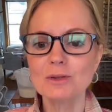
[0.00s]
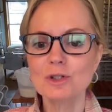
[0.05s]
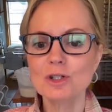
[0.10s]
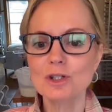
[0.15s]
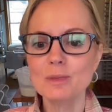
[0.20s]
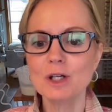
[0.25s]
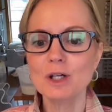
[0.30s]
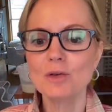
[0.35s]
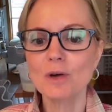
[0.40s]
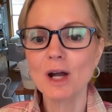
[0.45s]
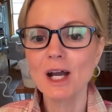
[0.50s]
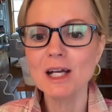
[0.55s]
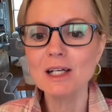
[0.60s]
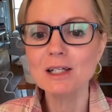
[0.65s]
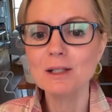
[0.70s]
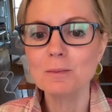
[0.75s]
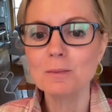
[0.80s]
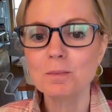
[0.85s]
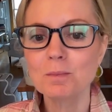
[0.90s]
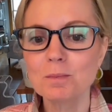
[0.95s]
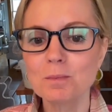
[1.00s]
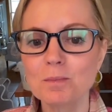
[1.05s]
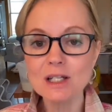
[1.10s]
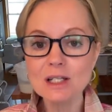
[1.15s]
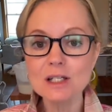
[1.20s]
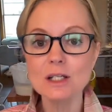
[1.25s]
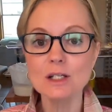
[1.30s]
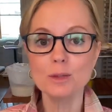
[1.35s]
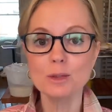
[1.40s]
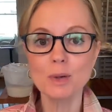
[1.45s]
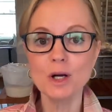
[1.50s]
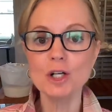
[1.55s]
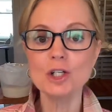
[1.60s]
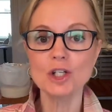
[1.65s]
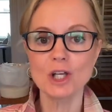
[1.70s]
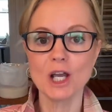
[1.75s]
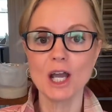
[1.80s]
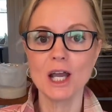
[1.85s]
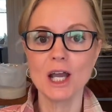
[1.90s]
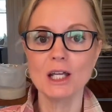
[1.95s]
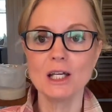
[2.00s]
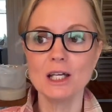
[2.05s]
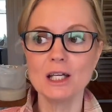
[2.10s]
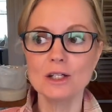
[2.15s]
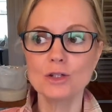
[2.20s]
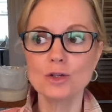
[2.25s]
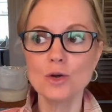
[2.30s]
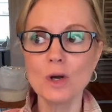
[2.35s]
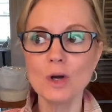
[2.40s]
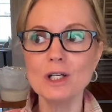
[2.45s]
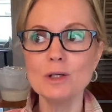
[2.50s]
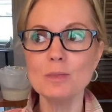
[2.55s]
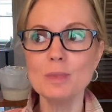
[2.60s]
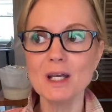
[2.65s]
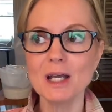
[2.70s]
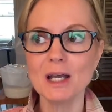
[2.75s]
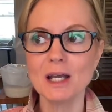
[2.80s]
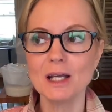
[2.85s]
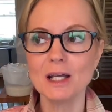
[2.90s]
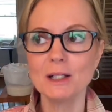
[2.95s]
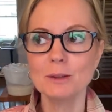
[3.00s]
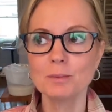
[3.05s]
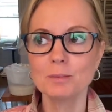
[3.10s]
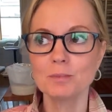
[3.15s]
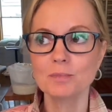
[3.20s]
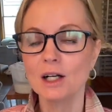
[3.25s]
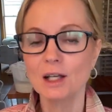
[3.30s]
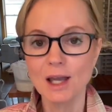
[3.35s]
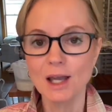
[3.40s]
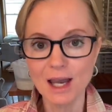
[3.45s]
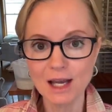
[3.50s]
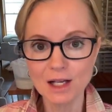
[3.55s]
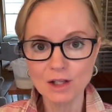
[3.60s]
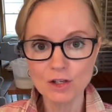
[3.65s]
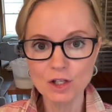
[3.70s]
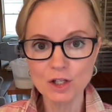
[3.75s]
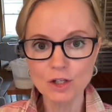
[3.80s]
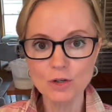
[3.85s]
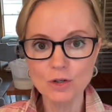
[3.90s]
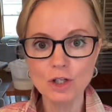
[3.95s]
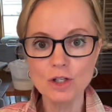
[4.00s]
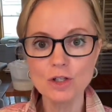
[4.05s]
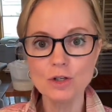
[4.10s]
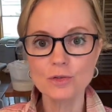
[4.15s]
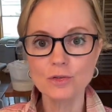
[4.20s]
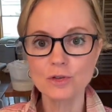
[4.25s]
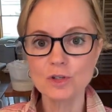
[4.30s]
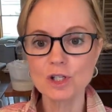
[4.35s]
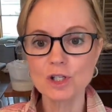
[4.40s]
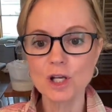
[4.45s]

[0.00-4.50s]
It's gonna be great. This sponge cake is going to be a cake that you can use for